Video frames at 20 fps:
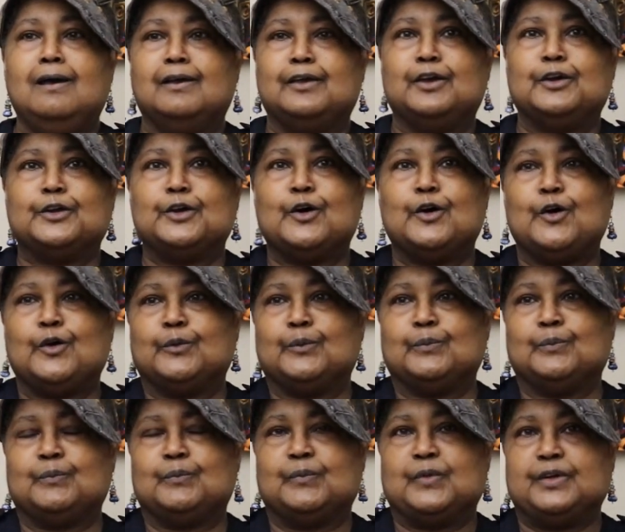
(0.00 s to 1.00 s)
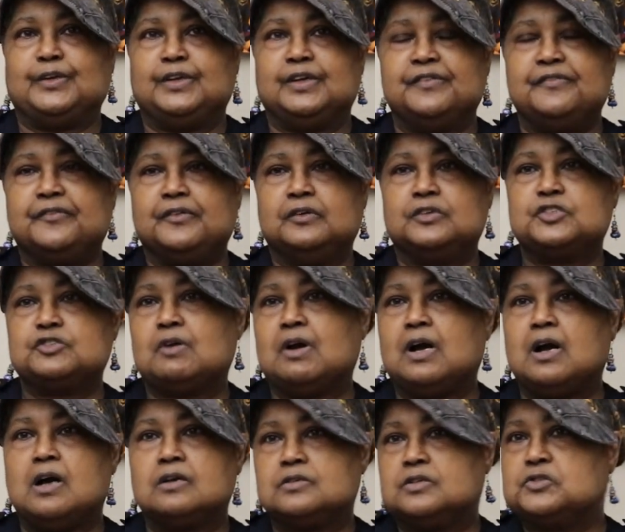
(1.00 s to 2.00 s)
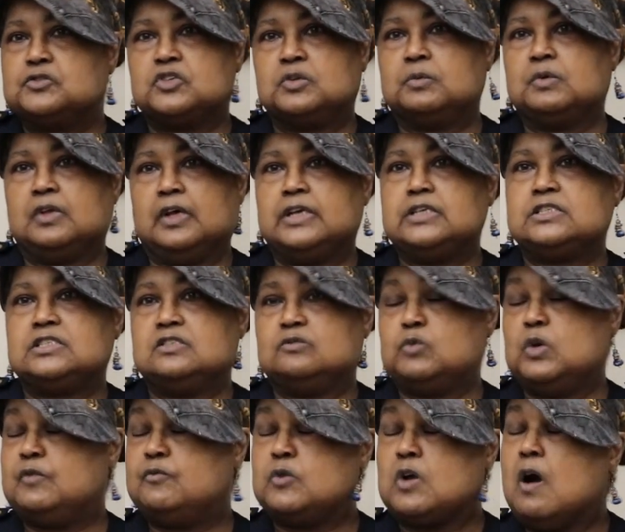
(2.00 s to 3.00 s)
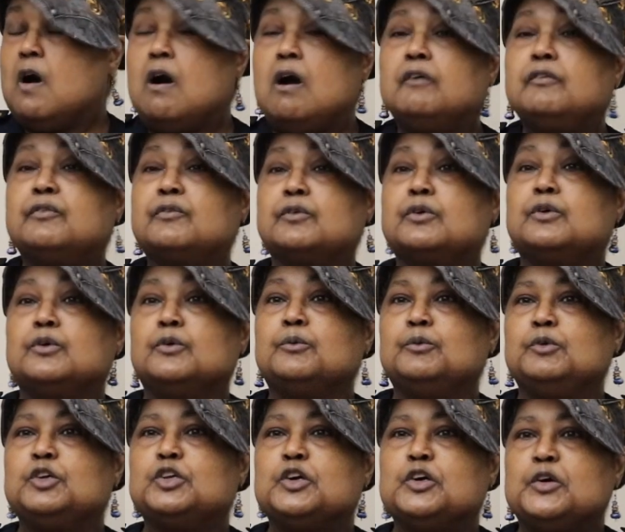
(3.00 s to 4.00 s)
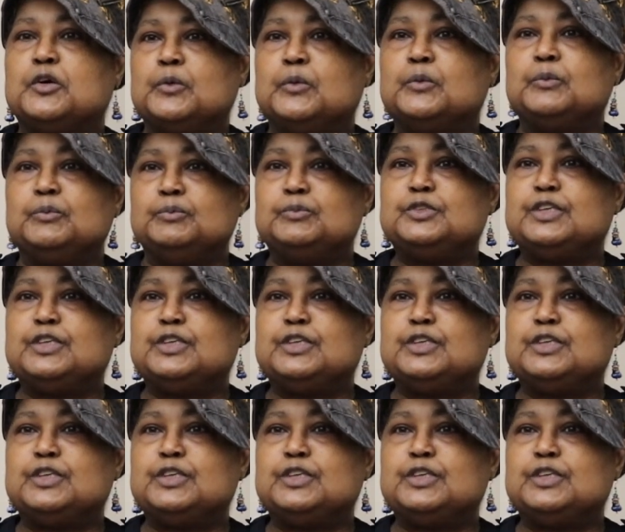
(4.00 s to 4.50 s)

you know, the different trials and tribulations we've gone through, you know,